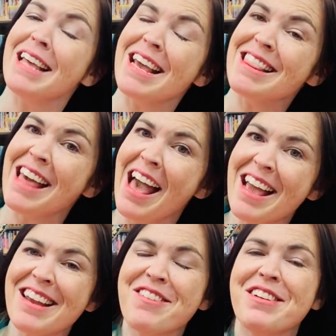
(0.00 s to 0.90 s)
like that
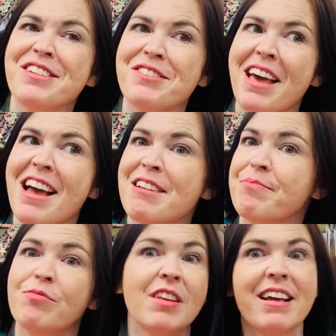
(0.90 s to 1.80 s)
and you can do that,
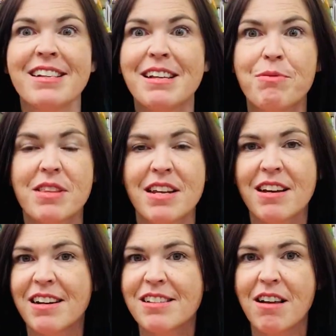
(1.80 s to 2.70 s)
like I said, with any
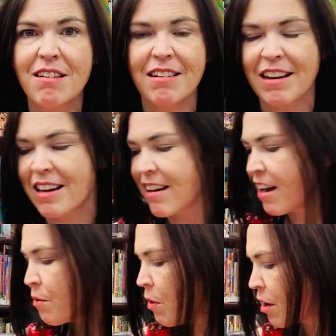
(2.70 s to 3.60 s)
kind of sock, any
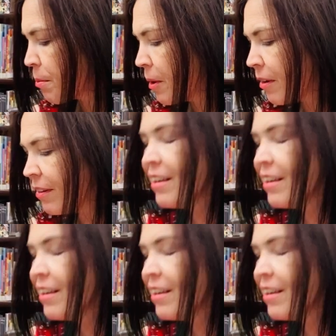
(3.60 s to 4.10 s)
kind of water bottle.